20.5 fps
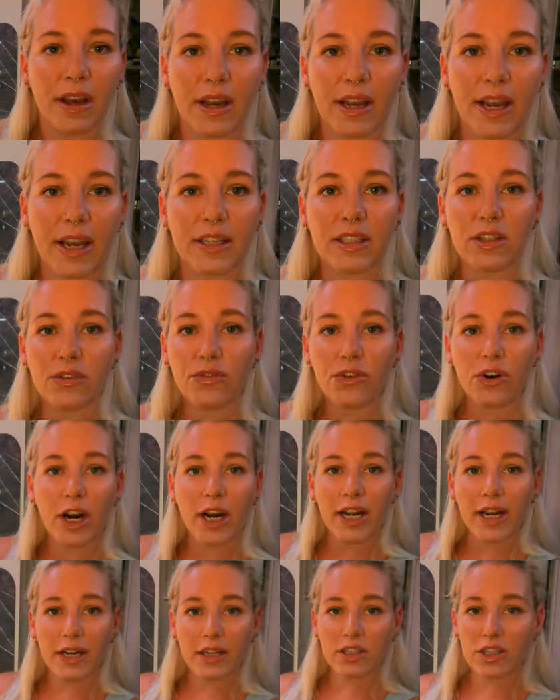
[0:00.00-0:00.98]
Okay, to
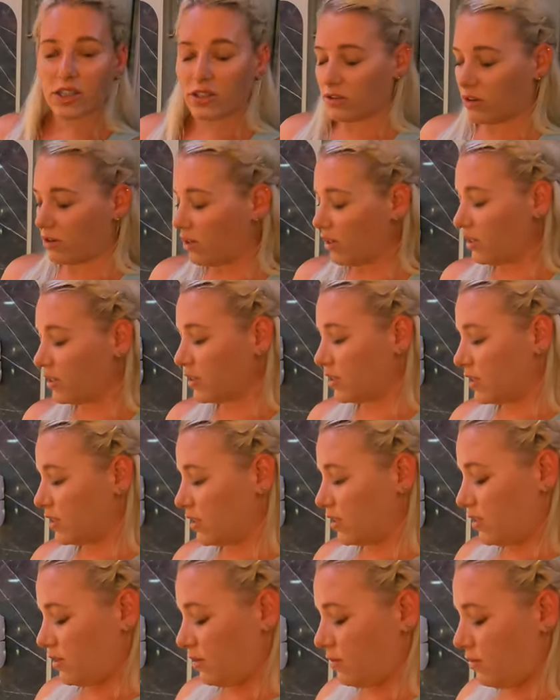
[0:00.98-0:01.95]
fry our
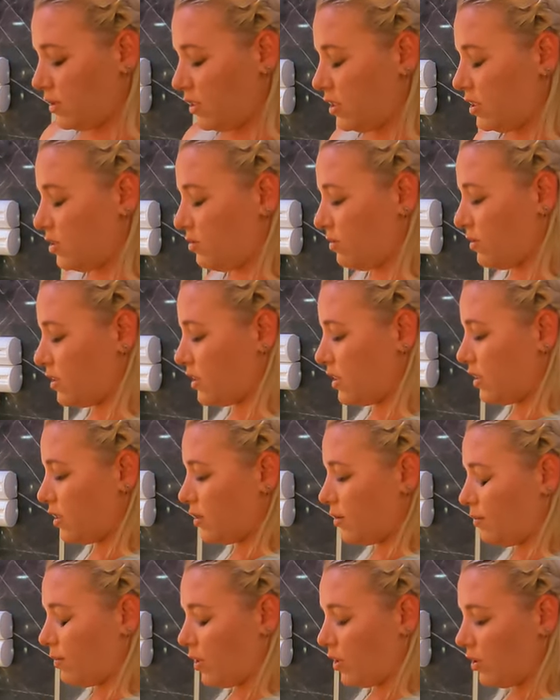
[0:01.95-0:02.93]
shallots, we just want
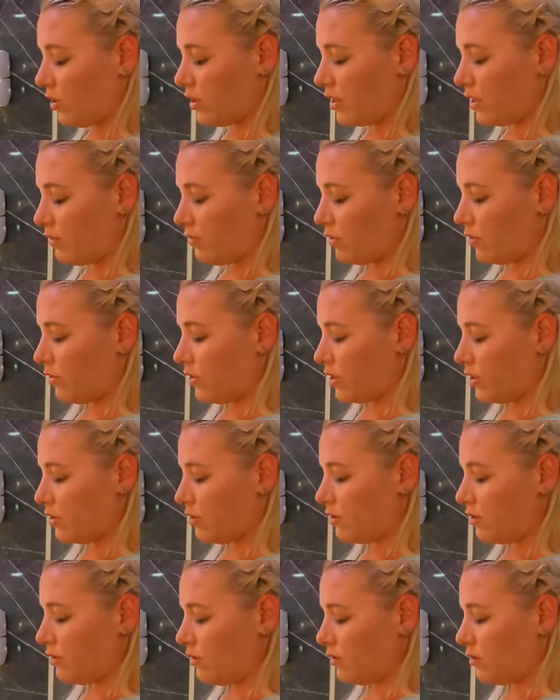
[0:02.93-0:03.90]
some olive
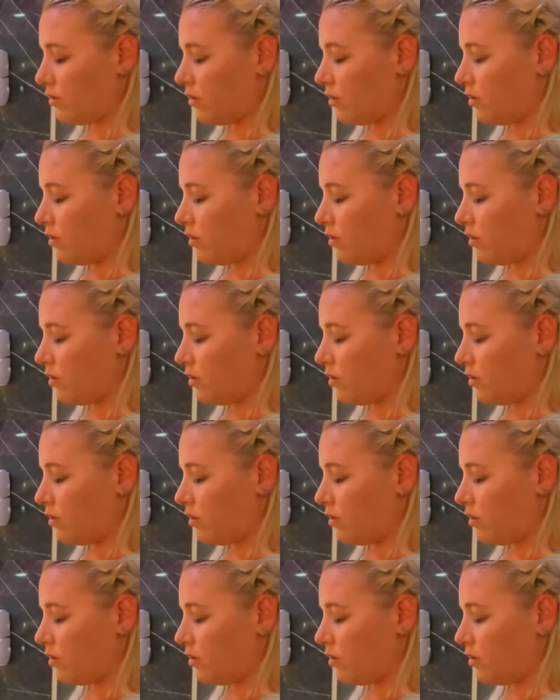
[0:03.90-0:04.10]
oil